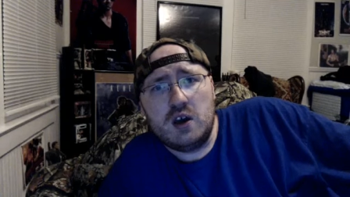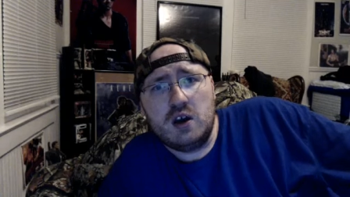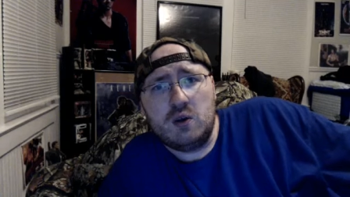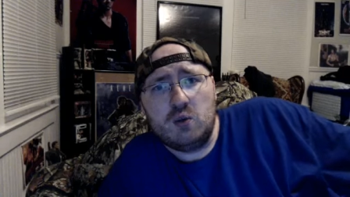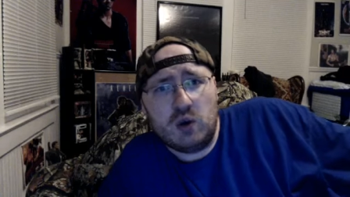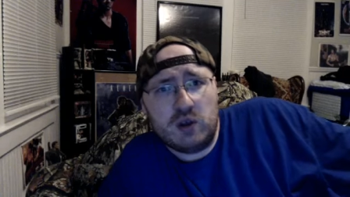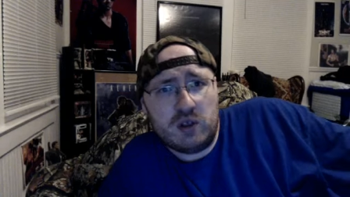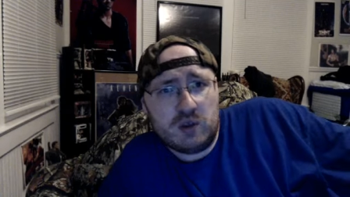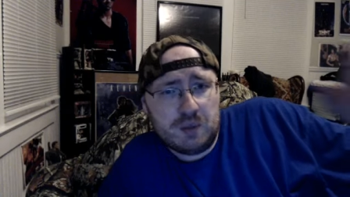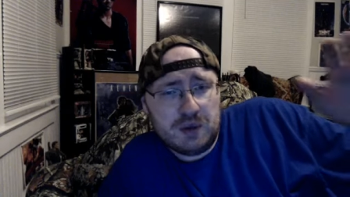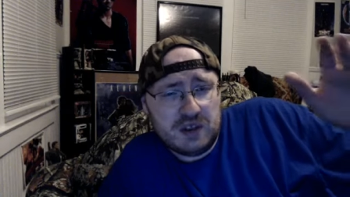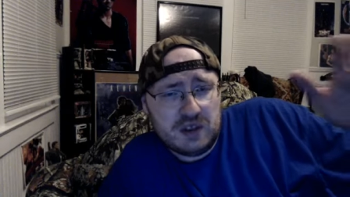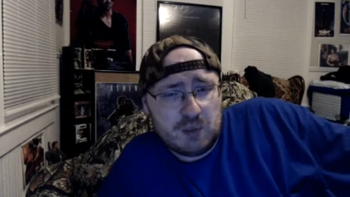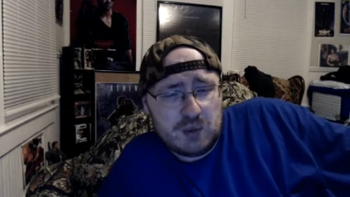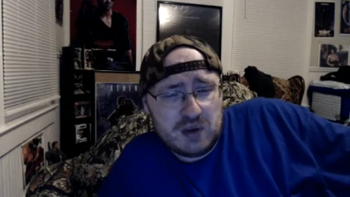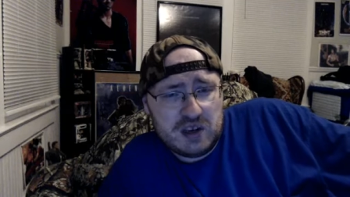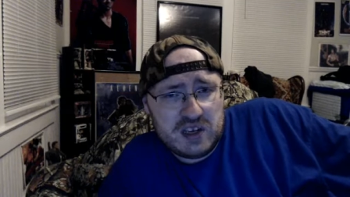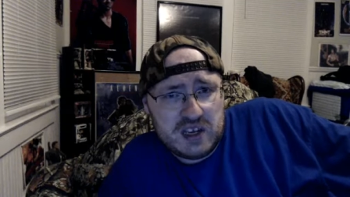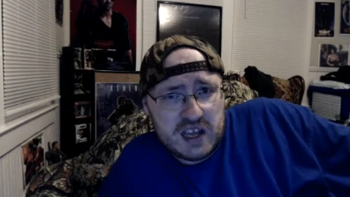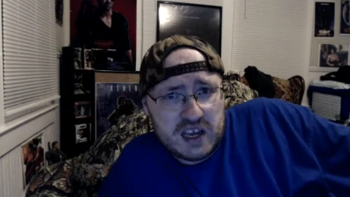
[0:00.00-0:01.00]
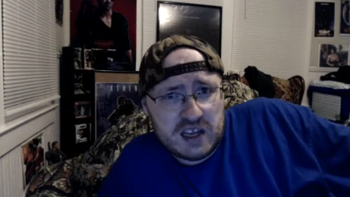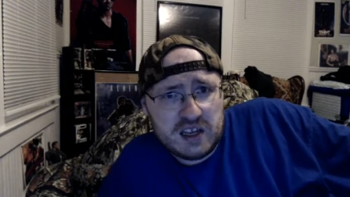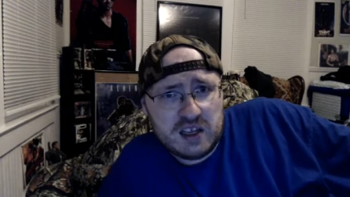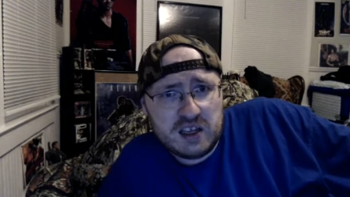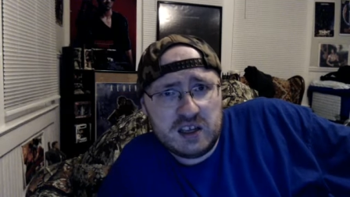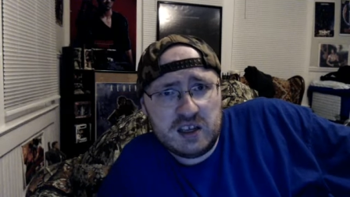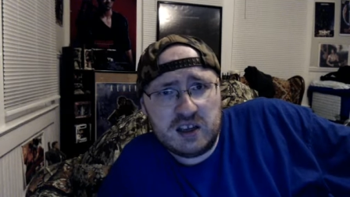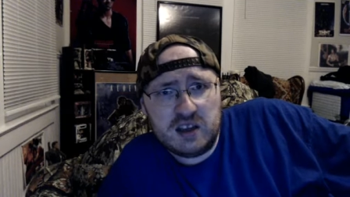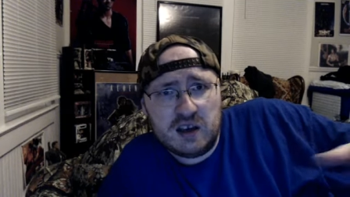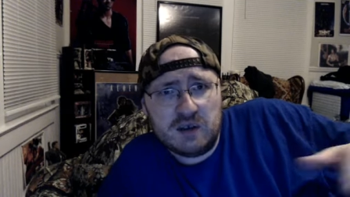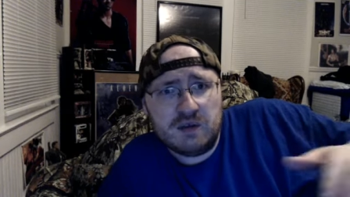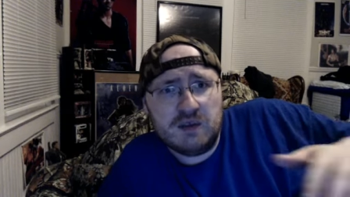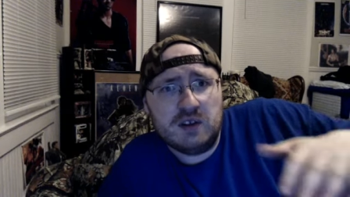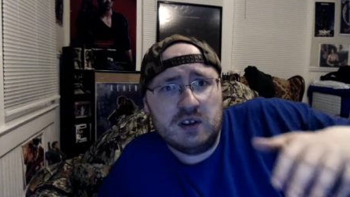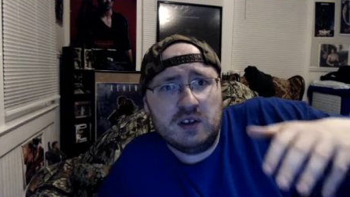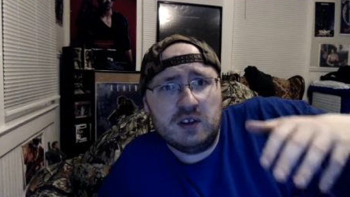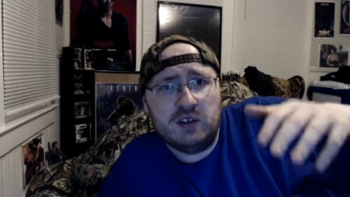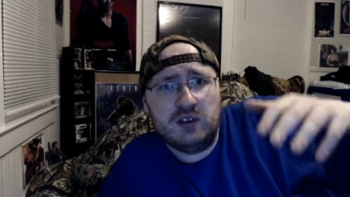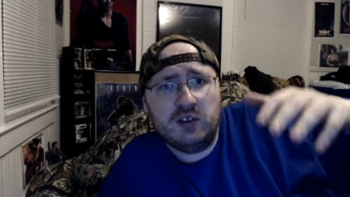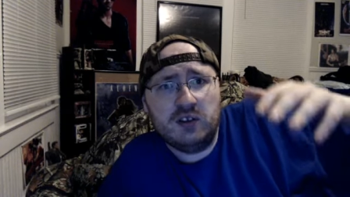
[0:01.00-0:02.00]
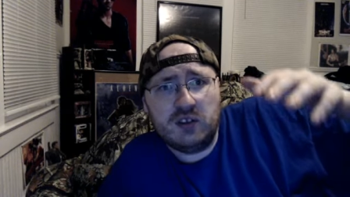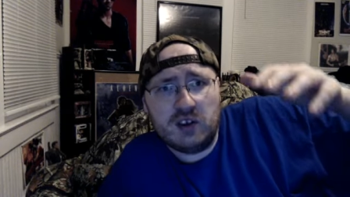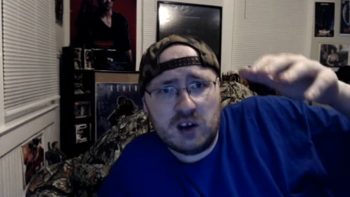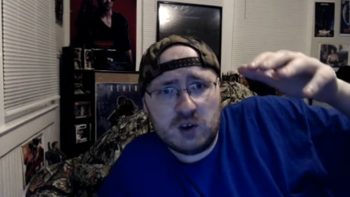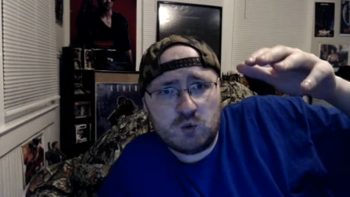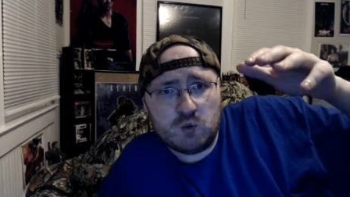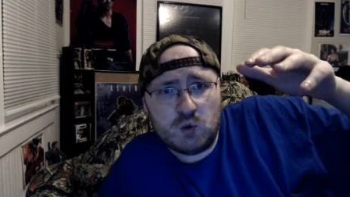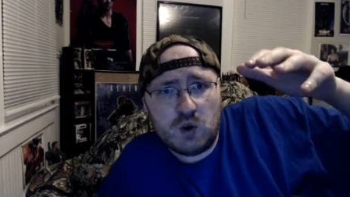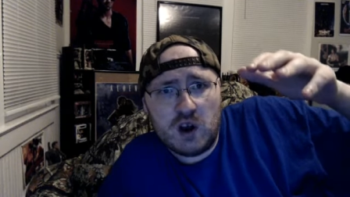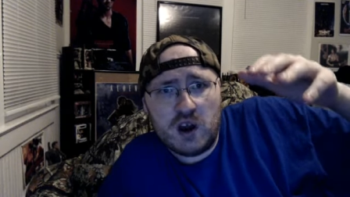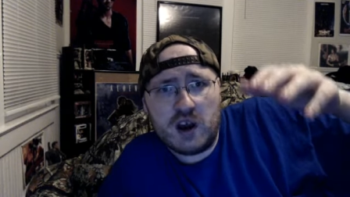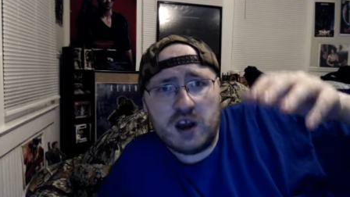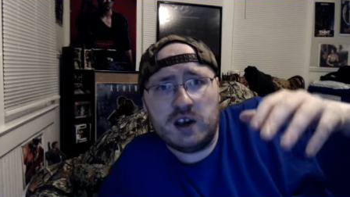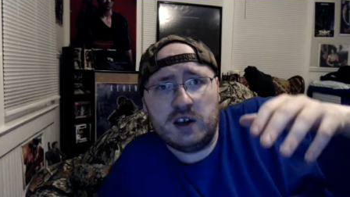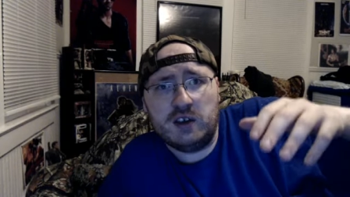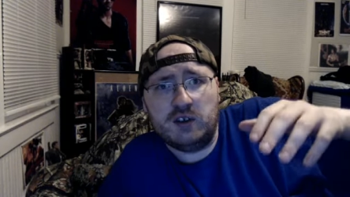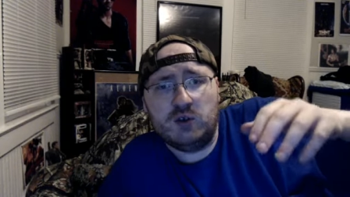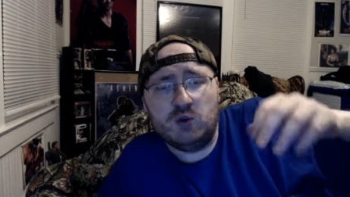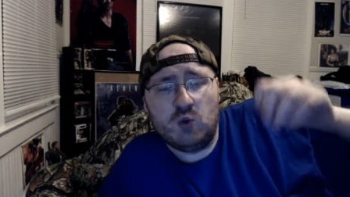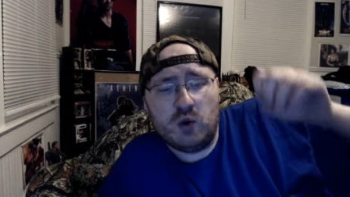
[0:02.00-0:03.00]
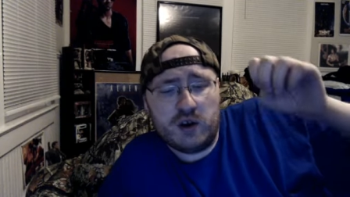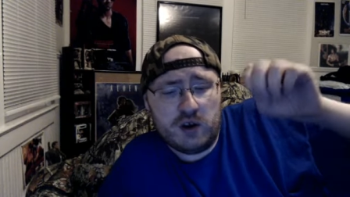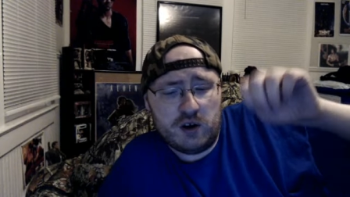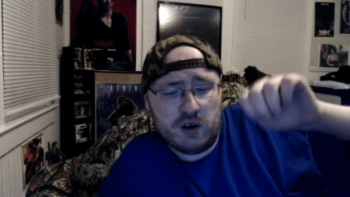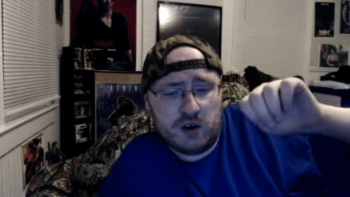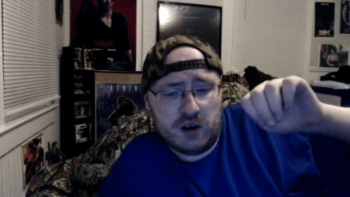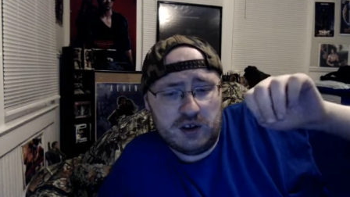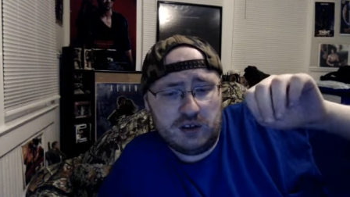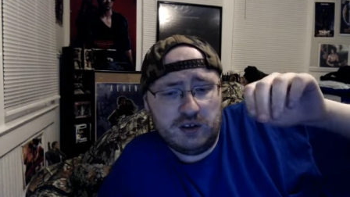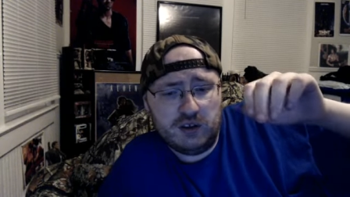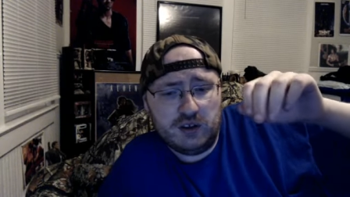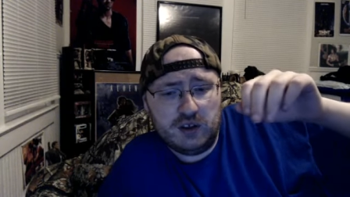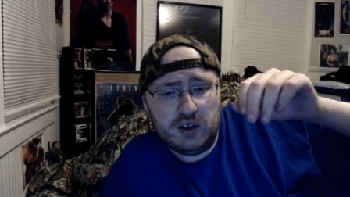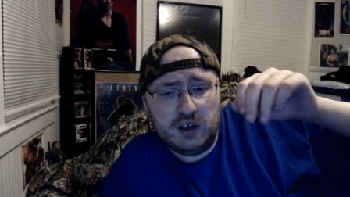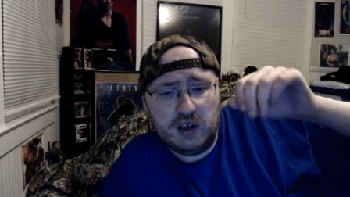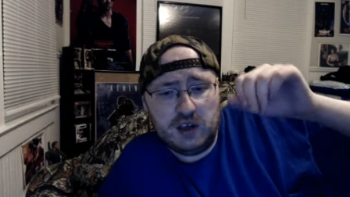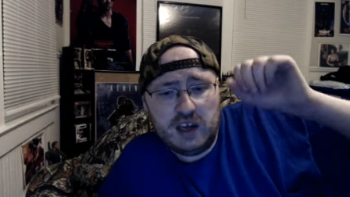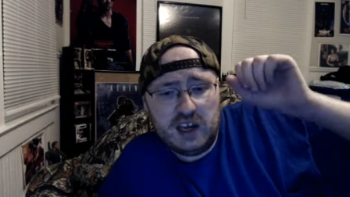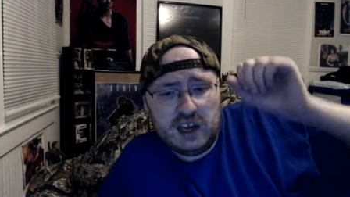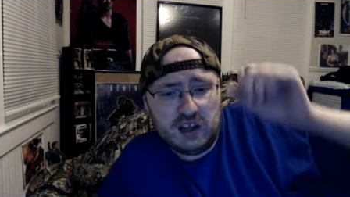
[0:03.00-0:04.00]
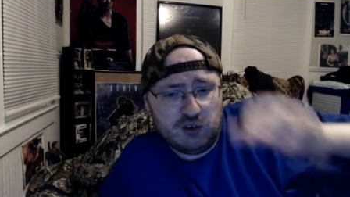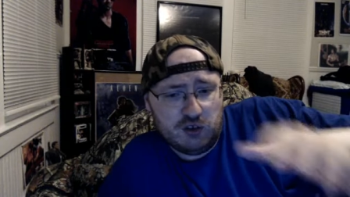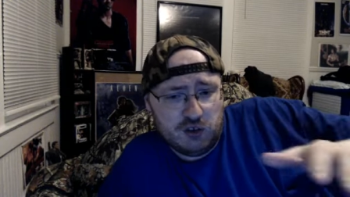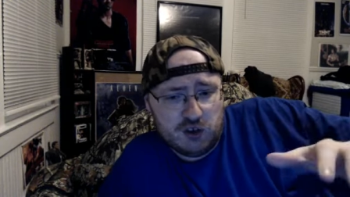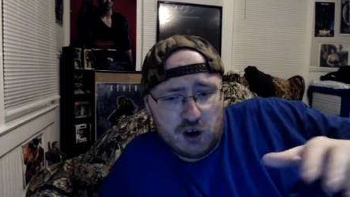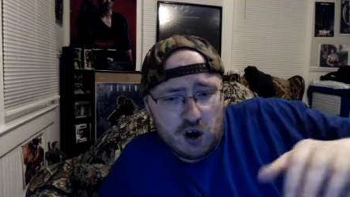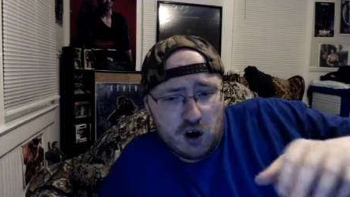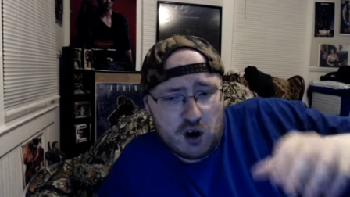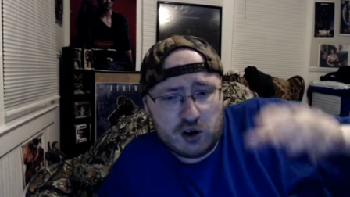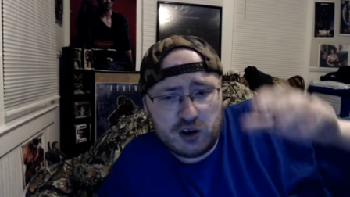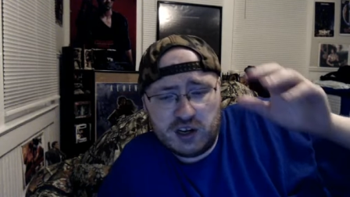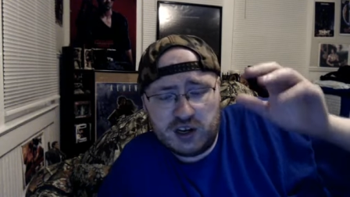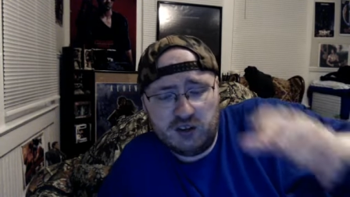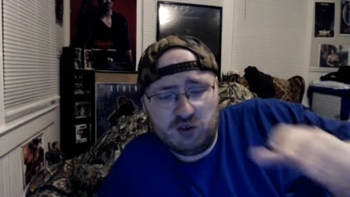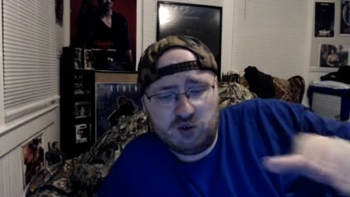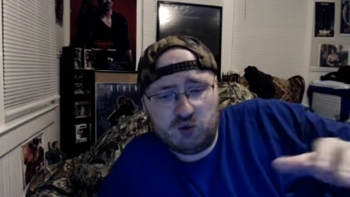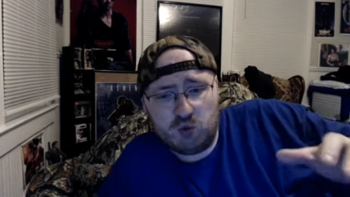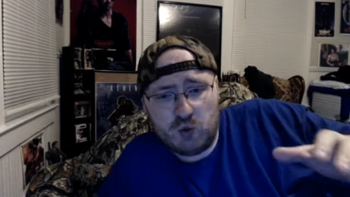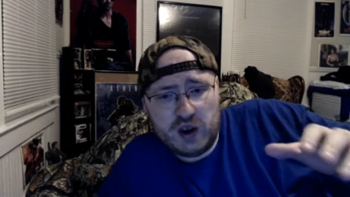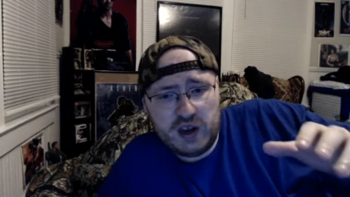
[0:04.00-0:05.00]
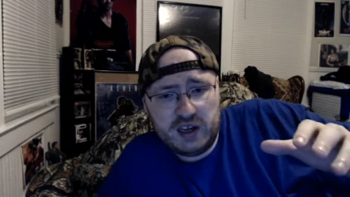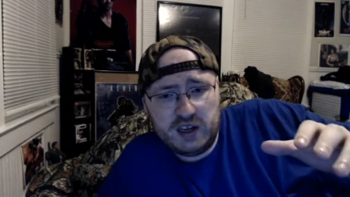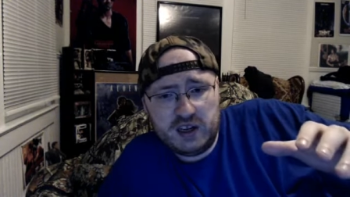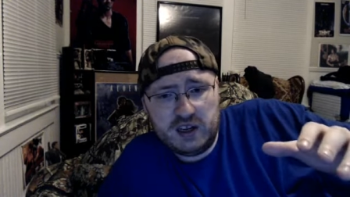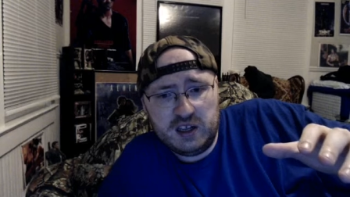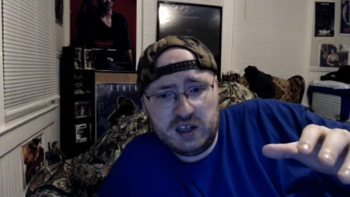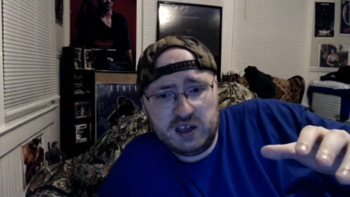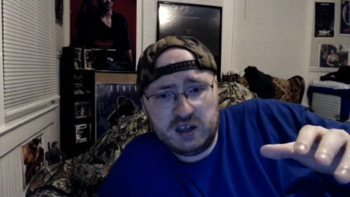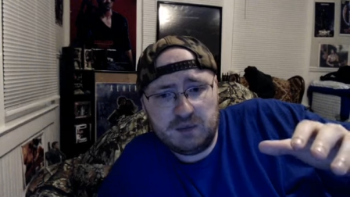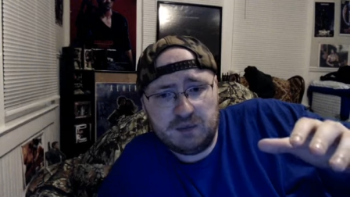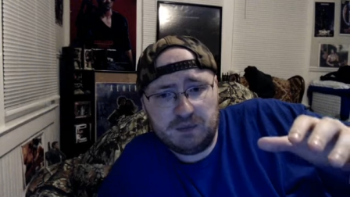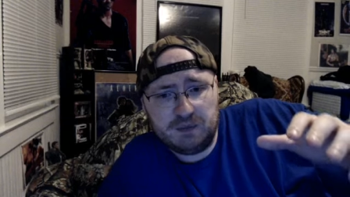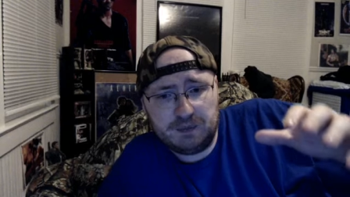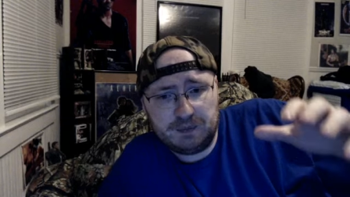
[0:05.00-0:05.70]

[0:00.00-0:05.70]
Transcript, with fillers: whether it be the beginning of the sunrise where it's It's dark and it's raining,